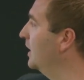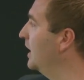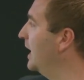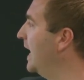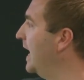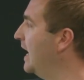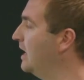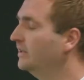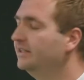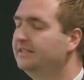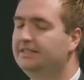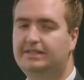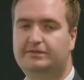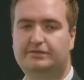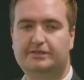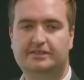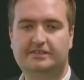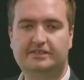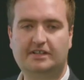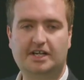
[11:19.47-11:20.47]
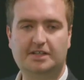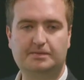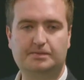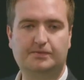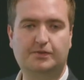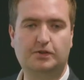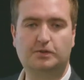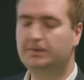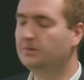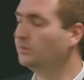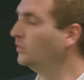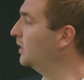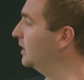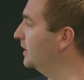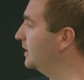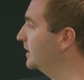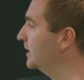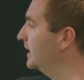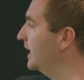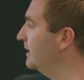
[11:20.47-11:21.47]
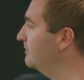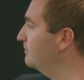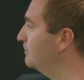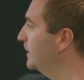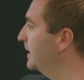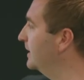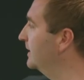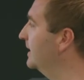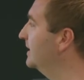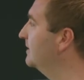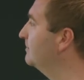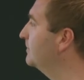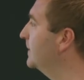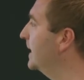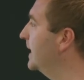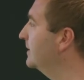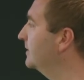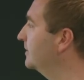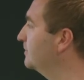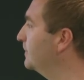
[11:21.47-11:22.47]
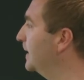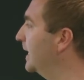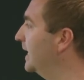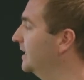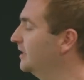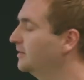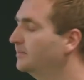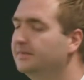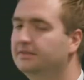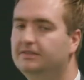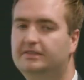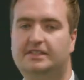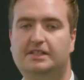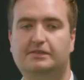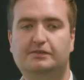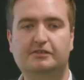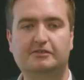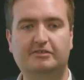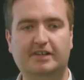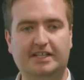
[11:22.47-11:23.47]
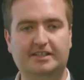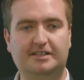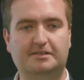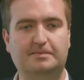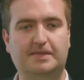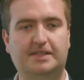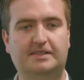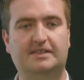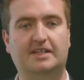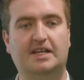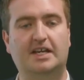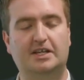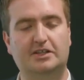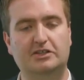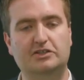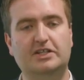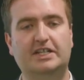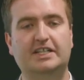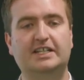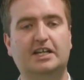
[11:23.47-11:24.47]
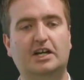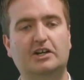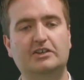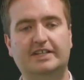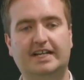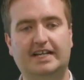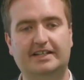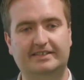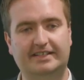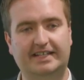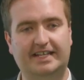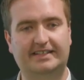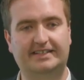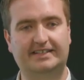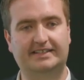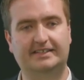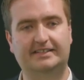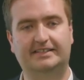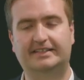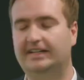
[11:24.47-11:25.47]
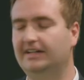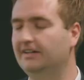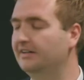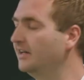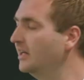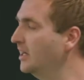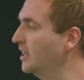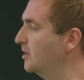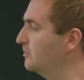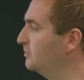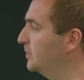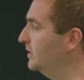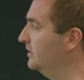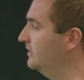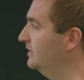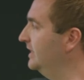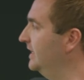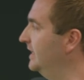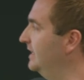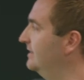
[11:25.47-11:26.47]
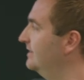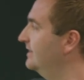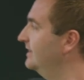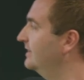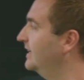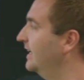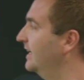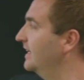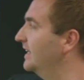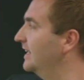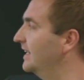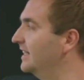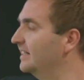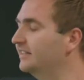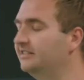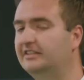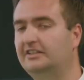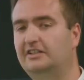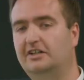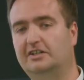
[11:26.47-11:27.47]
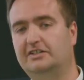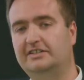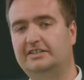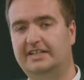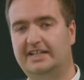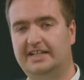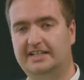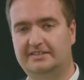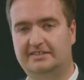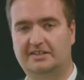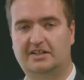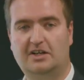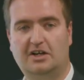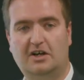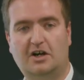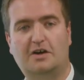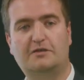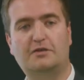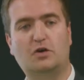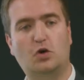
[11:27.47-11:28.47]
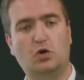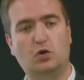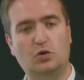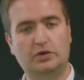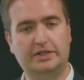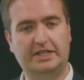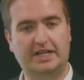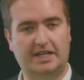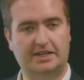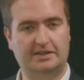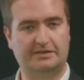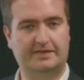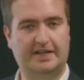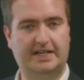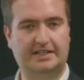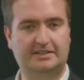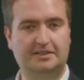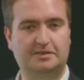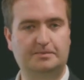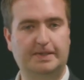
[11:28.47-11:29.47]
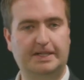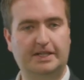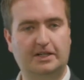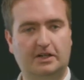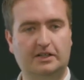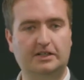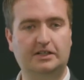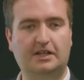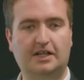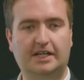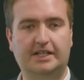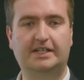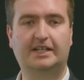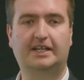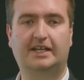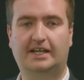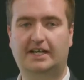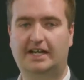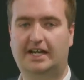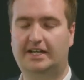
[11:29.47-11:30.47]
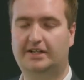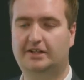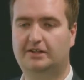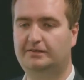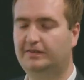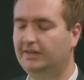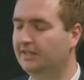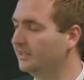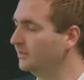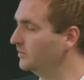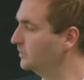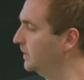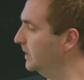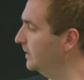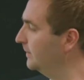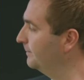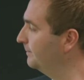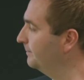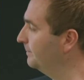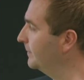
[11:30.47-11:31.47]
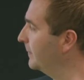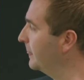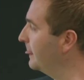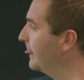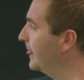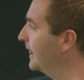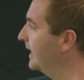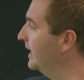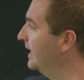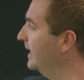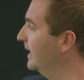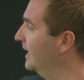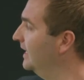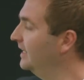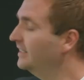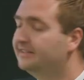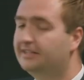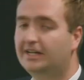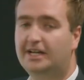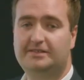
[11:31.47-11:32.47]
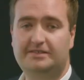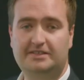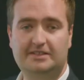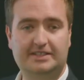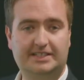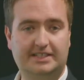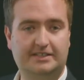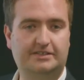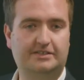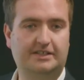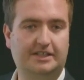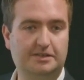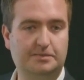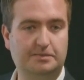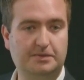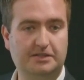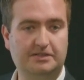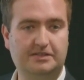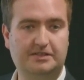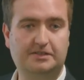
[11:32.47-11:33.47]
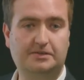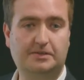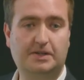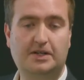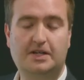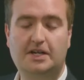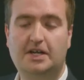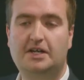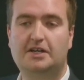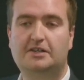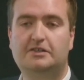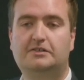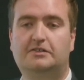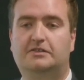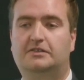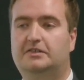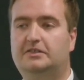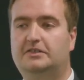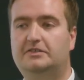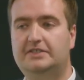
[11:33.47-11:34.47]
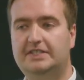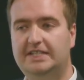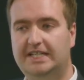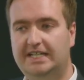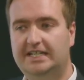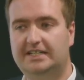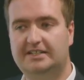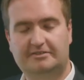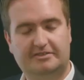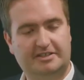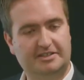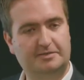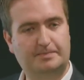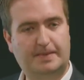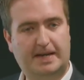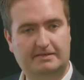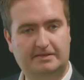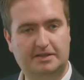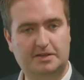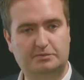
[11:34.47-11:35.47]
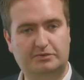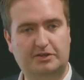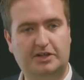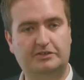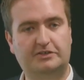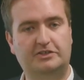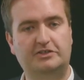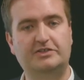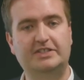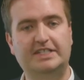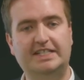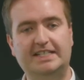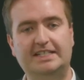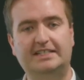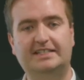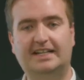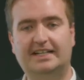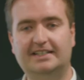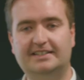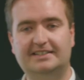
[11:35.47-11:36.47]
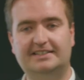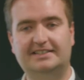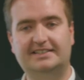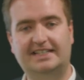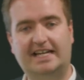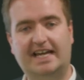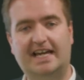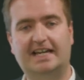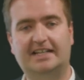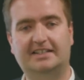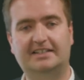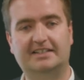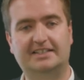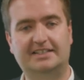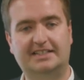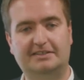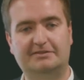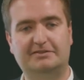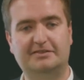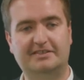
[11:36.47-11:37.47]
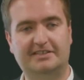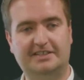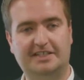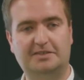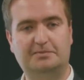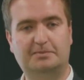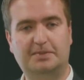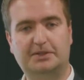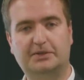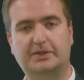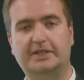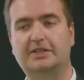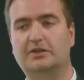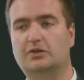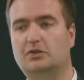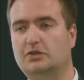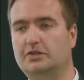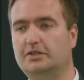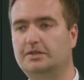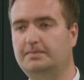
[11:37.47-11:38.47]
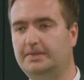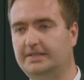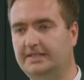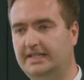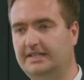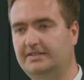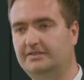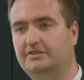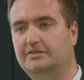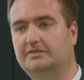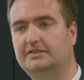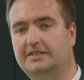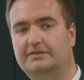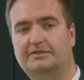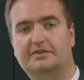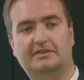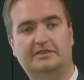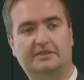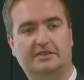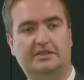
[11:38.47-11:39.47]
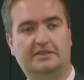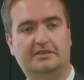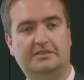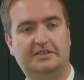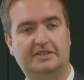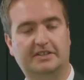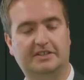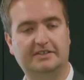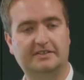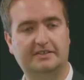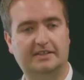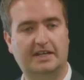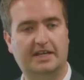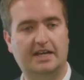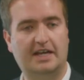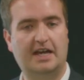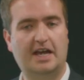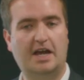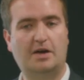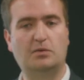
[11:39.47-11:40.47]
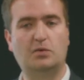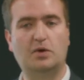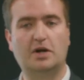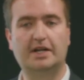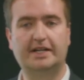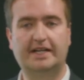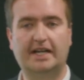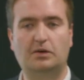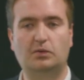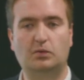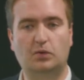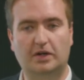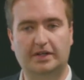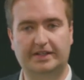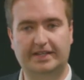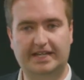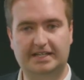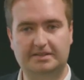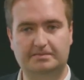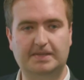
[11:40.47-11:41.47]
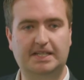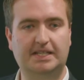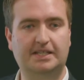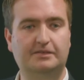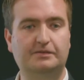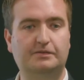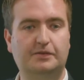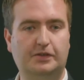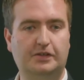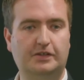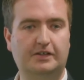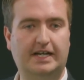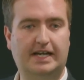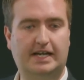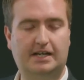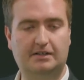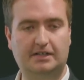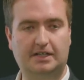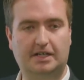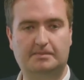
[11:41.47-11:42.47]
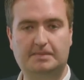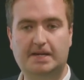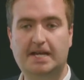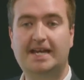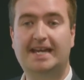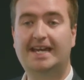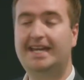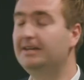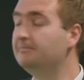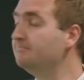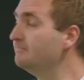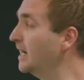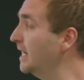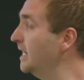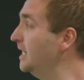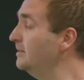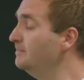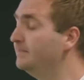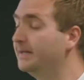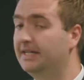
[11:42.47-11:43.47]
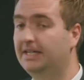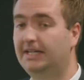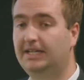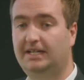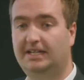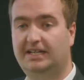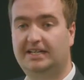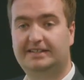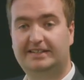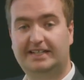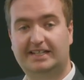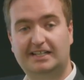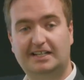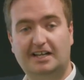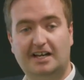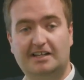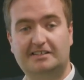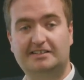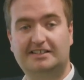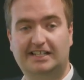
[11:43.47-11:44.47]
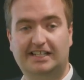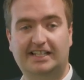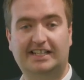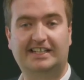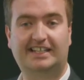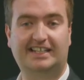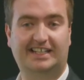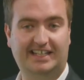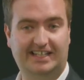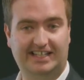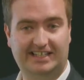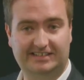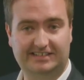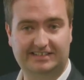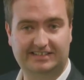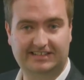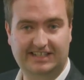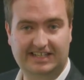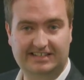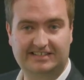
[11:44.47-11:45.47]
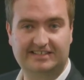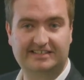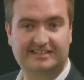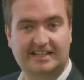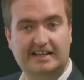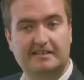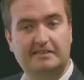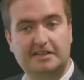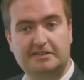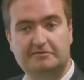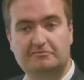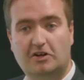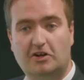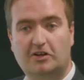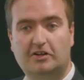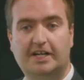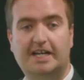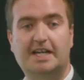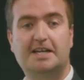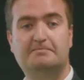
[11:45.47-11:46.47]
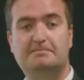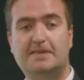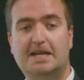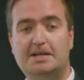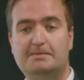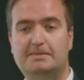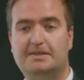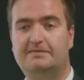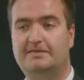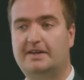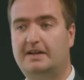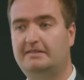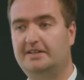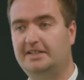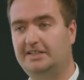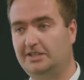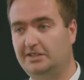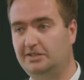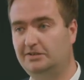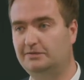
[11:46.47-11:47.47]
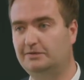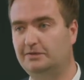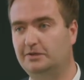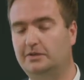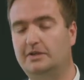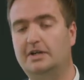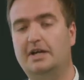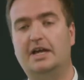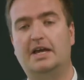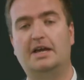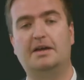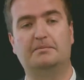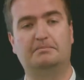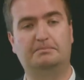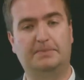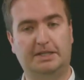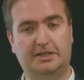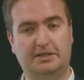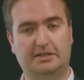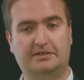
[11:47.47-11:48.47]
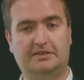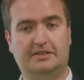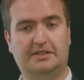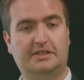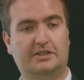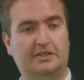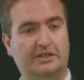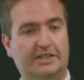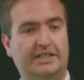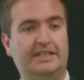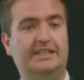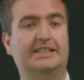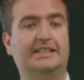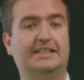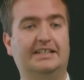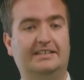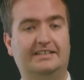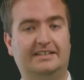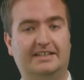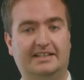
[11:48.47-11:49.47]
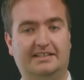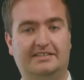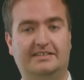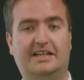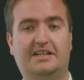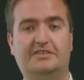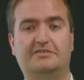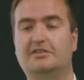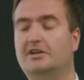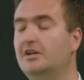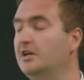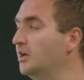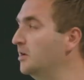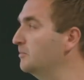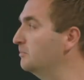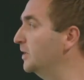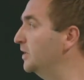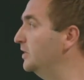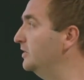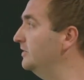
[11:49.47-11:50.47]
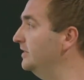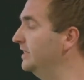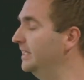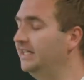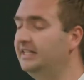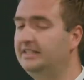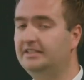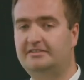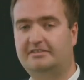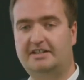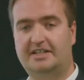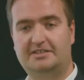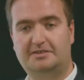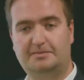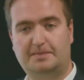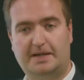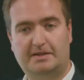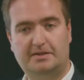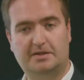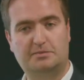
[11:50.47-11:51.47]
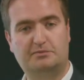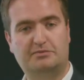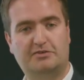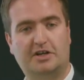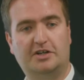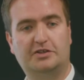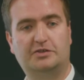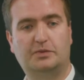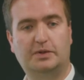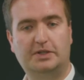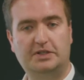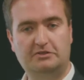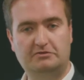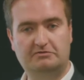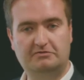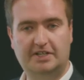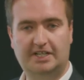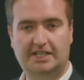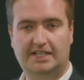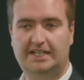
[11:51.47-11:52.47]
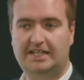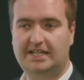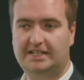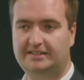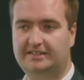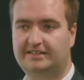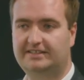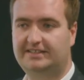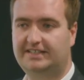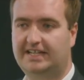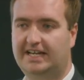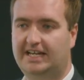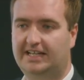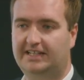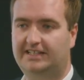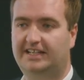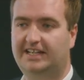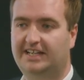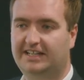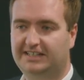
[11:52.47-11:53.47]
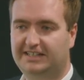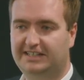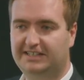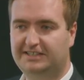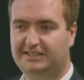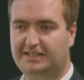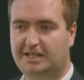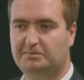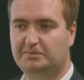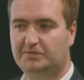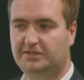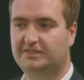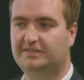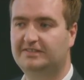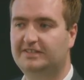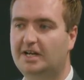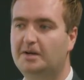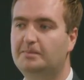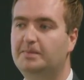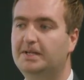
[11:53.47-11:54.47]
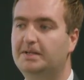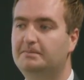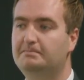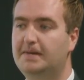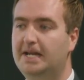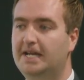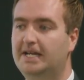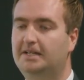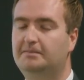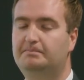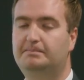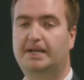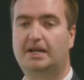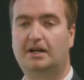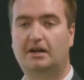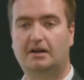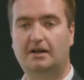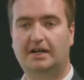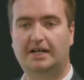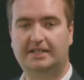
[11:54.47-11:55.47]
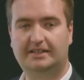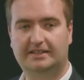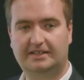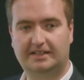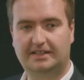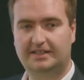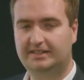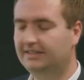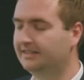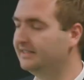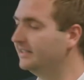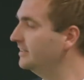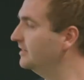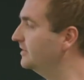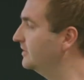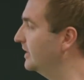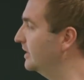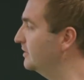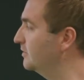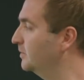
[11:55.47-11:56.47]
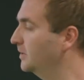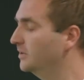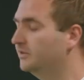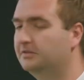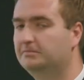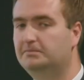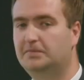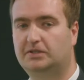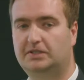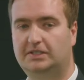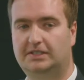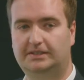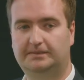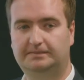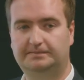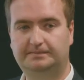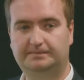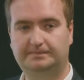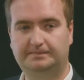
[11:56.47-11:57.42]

How are the different sites performing? What are the impact of placements, different creative messages? You can go down to that detail, but you need to take it into context of all the other factors, be it online and offline as well. In terms of your digital attribution as well, you need a transparent approach. You need to understand the differences between all the potential different solutions and work out what that is meaning for your outcome. It may be that last click isn't necessarily wrong. It may be very useful because of the cookie deletion, etc. But you need a transparent approach where you really understand the assumptions that are being made behind the digital attribution modeling.